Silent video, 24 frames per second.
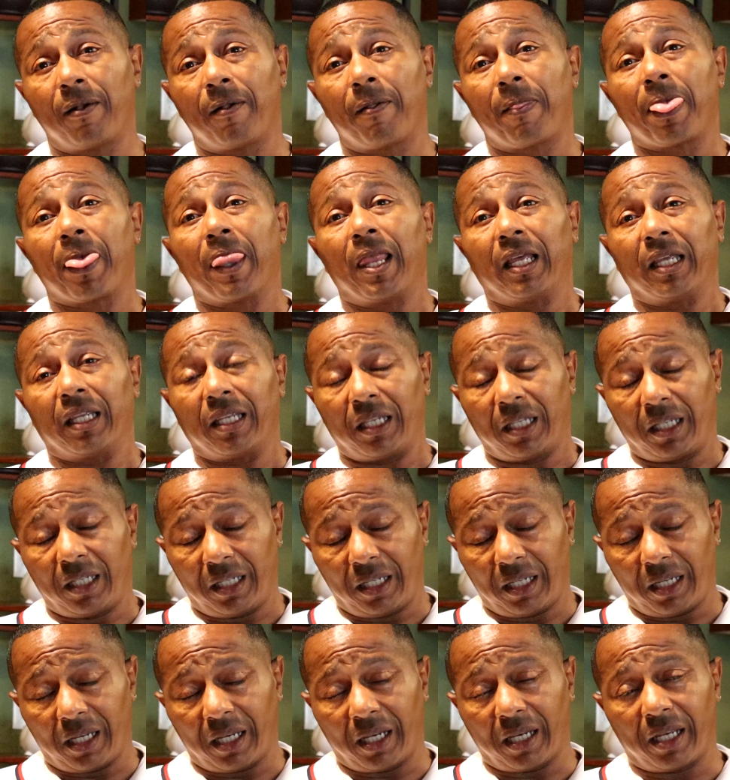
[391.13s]
Right.
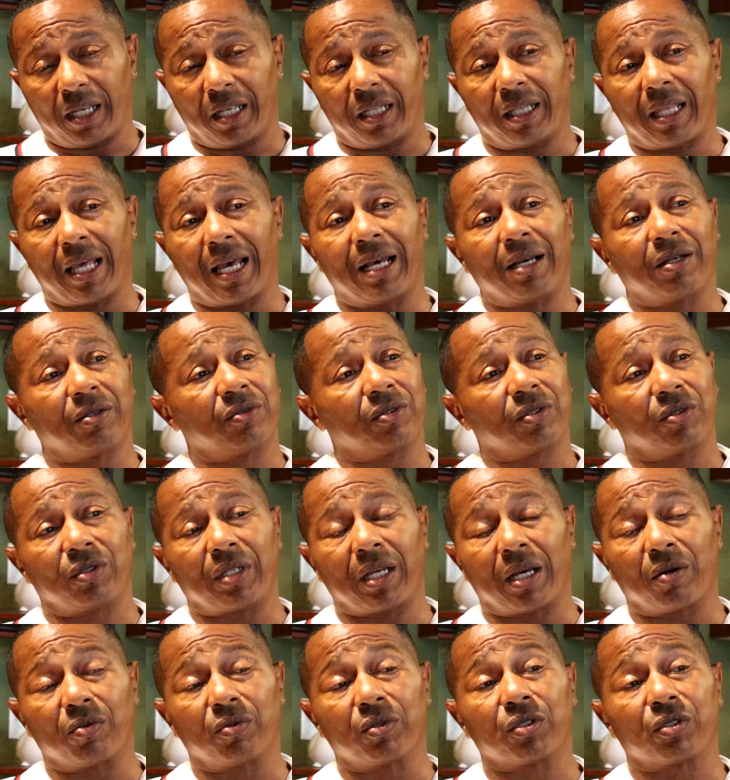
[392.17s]
Yeah, that was
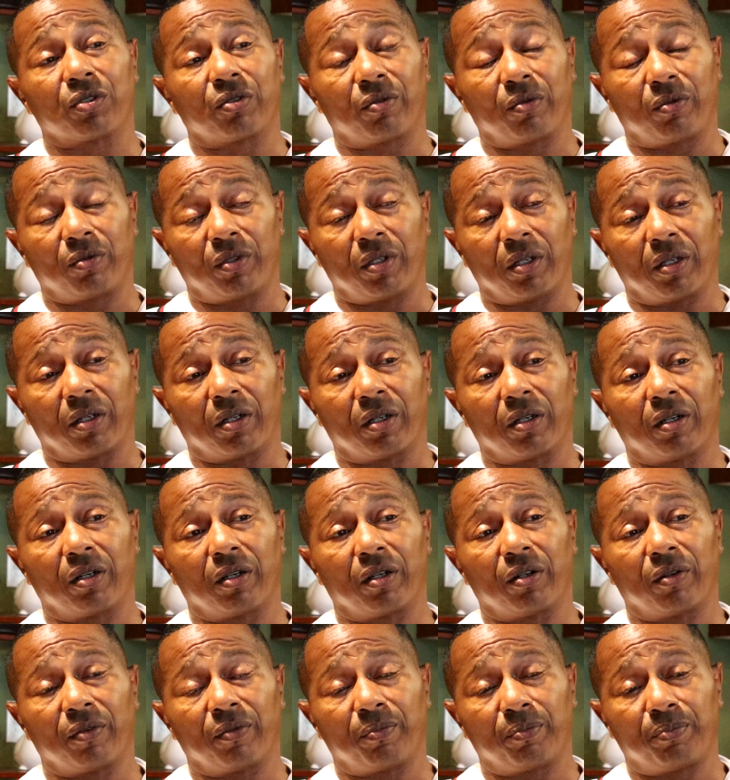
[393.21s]
that was the
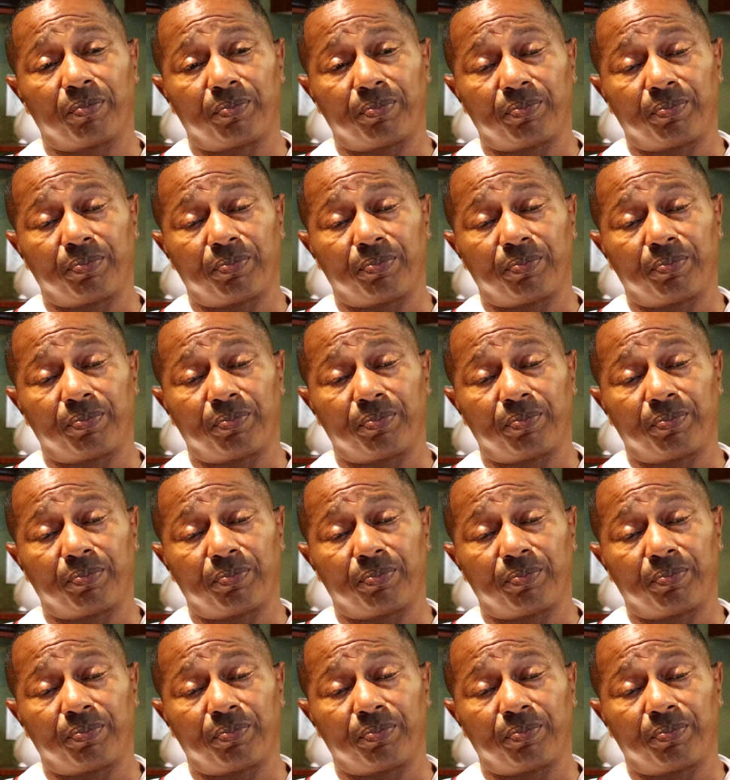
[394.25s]
uh,